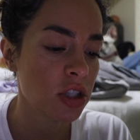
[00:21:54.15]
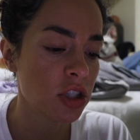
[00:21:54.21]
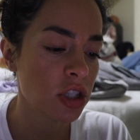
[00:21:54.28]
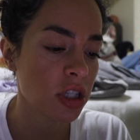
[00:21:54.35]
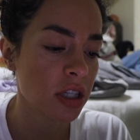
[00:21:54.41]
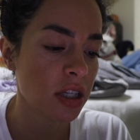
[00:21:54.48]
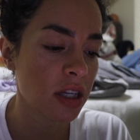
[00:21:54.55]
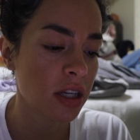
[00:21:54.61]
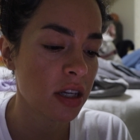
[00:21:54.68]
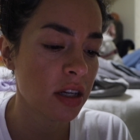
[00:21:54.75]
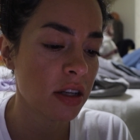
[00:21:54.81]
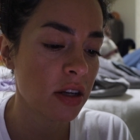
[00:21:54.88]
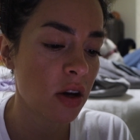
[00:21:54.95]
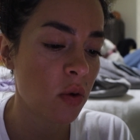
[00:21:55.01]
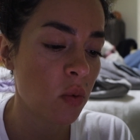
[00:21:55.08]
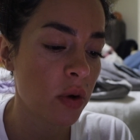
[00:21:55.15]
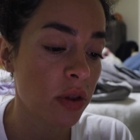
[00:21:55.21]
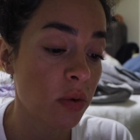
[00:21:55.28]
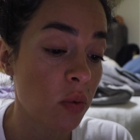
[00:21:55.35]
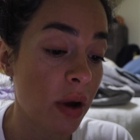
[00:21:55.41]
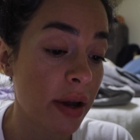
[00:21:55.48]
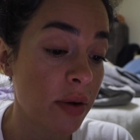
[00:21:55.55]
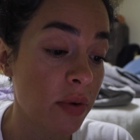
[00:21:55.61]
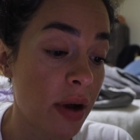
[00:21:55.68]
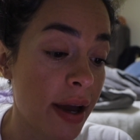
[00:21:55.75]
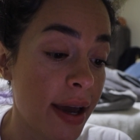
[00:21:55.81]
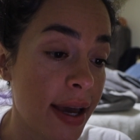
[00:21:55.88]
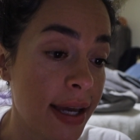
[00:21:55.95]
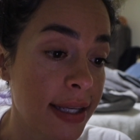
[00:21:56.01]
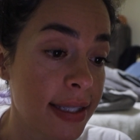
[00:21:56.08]
chicken with white
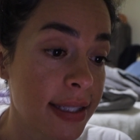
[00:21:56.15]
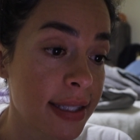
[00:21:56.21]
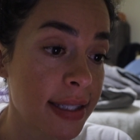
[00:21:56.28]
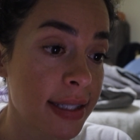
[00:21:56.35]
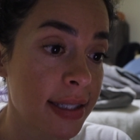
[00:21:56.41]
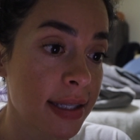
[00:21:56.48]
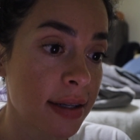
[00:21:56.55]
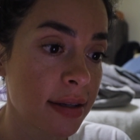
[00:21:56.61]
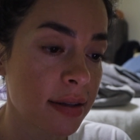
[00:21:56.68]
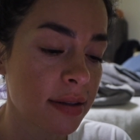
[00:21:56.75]
rice.